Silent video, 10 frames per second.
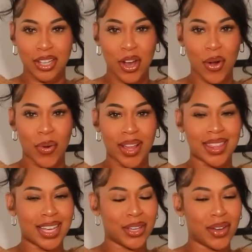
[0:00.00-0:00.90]
So
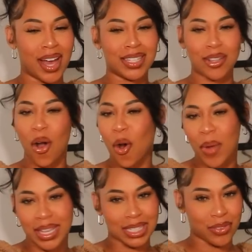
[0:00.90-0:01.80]
thank you guys
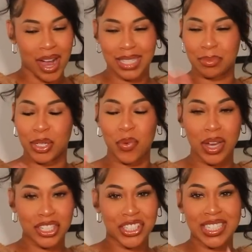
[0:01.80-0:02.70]
always for asking me
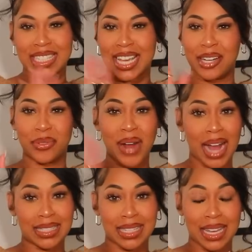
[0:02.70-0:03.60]
questions,
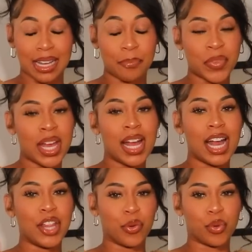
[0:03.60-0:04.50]
interacting.
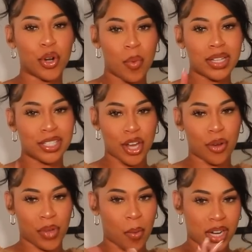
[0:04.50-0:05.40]
And the real ones
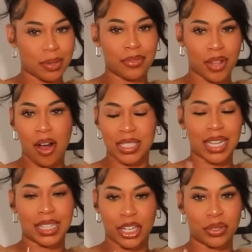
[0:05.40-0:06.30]
know, if y'all watch my vlogs,
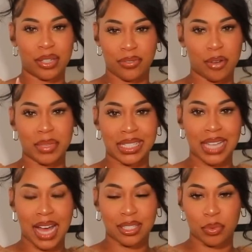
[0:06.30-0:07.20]
I literally filmed this
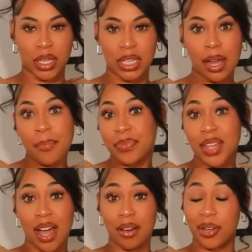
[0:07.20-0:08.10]
last week.
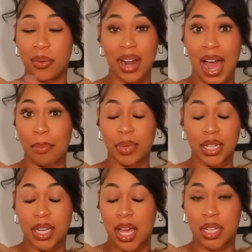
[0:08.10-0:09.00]
I don't know what
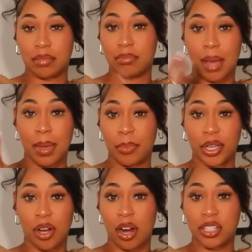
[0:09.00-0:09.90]
happened. My
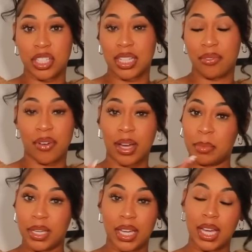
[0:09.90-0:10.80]
memory card just said fuck
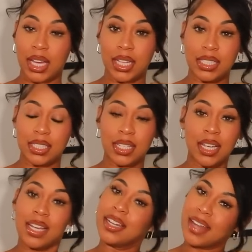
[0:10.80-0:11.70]
me, and
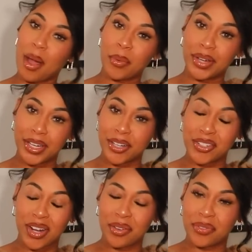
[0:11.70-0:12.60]
now we're
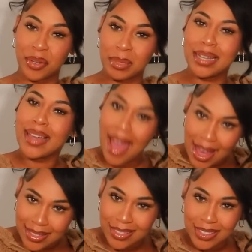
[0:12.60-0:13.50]
here trying to film it
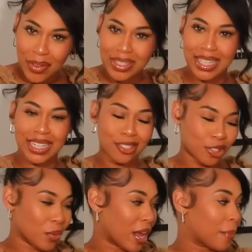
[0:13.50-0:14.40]
again. So let's get
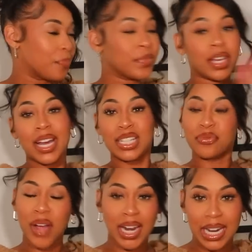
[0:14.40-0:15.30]
into it.
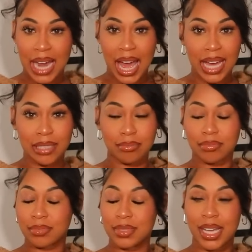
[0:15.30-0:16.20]
It's Friday night
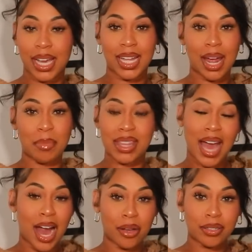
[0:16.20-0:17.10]
and I'm in the
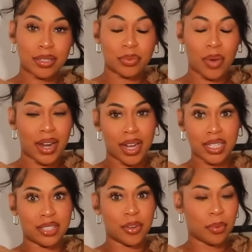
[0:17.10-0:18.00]
house. Why
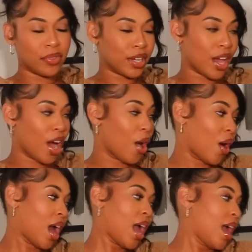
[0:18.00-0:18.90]
not just film a video?